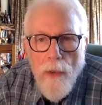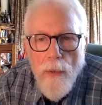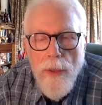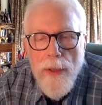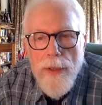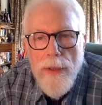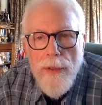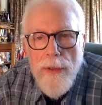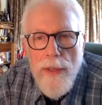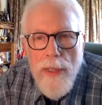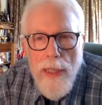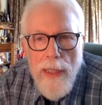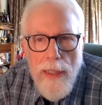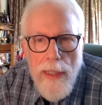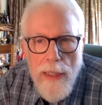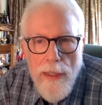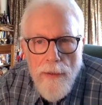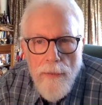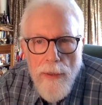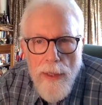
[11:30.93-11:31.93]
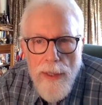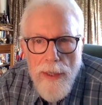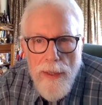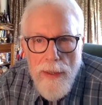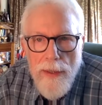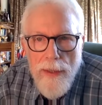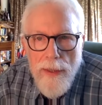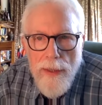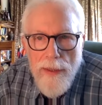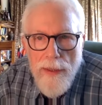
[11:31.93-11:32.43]
when you're dealing
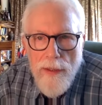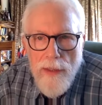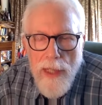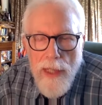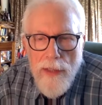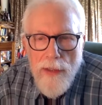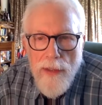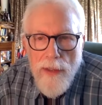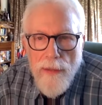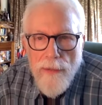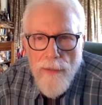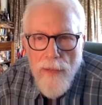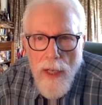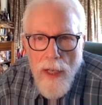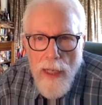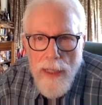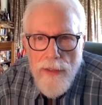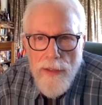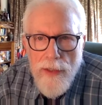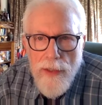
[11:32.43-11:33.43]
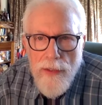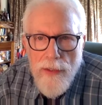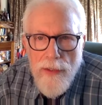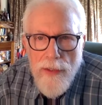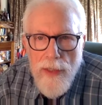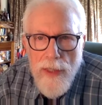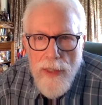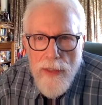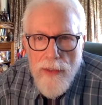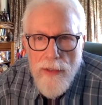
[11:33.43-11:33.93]
with states of
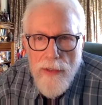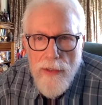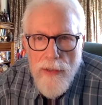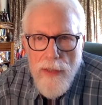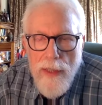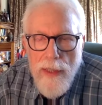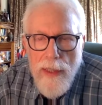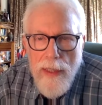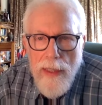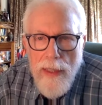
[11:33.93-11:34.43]
consciousness,